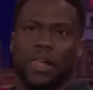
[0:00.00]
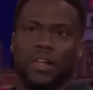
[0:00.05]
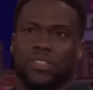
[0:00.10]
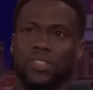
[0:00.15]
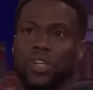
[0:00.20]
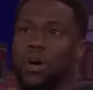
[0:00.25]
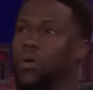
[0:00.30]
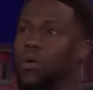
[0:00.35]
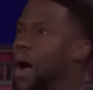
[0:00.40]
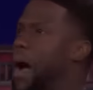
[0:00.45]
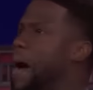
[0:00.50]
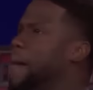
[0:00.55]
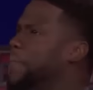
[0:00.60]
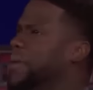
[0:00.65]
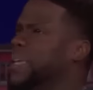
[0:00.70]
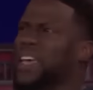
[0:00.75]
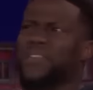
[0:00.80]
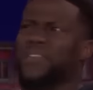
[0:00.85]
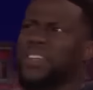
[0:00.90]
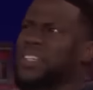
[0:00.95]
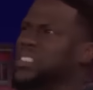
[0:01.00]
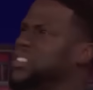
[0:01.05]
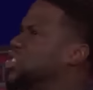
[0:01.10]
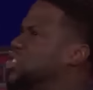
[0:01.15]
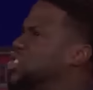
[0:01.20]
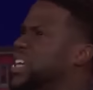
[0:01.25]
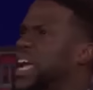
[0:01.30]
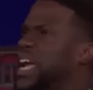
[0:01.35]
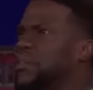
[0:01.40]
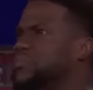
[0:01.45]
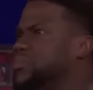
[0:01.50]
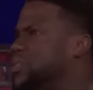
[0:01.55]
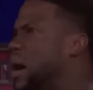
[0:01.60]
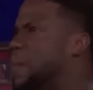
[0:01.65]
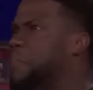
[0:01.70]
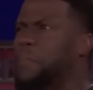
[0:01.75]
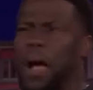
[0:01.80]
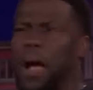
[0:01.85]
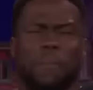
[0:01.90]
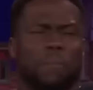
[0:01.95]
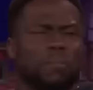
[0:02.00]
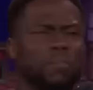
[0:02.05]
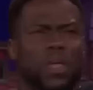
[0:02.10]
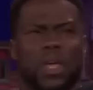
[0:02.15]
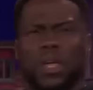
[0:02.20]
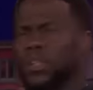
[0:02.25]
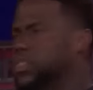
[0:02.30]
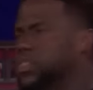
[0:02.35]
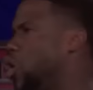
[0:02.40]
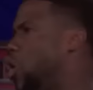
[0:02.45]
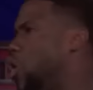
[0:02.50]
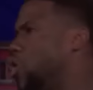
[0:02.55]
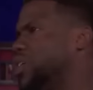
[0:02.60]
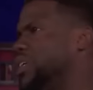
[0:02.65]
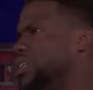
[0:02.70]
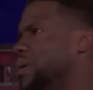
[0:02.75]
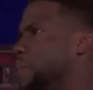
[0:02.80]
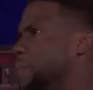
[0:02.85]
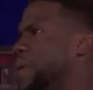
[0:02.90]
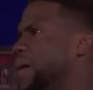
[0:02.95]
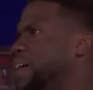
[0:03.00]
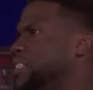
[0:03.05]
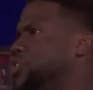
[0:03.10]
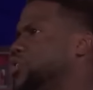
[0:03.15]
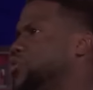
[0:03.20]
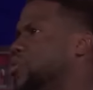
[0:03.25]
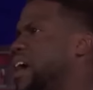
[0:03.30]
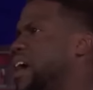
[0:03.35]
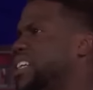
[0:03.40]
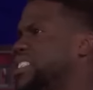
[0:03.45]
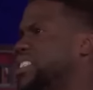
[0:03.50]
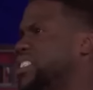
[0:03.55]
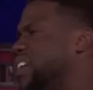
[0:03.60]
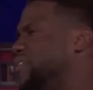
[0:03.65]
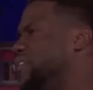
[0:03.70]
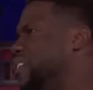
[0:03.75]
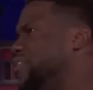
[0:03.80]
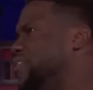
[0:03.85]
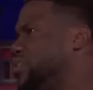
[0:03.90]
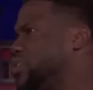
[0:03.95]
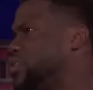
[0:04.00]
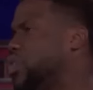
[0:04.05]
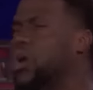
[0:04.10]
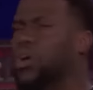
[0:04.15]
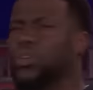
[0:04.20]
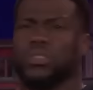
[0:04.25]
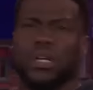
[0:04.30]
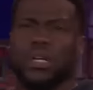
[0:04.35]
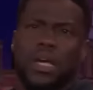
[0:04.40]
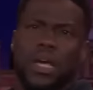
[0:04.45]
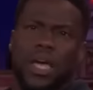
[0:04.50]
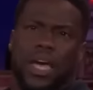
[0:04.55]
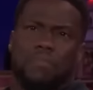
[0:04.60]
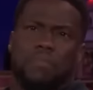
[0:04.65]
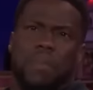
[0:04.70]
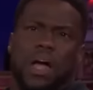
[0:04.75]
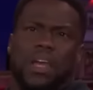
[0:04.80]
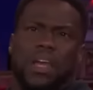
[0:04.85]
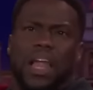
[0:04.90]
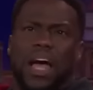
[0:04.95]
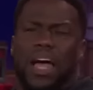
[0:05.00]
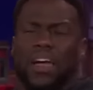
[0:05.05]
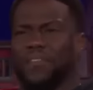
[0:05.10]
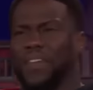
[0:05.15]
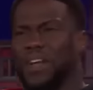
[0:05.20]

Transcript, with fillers: So I'm giving it to James. I'm, I'm talking the best trash that I've ever talked in my life.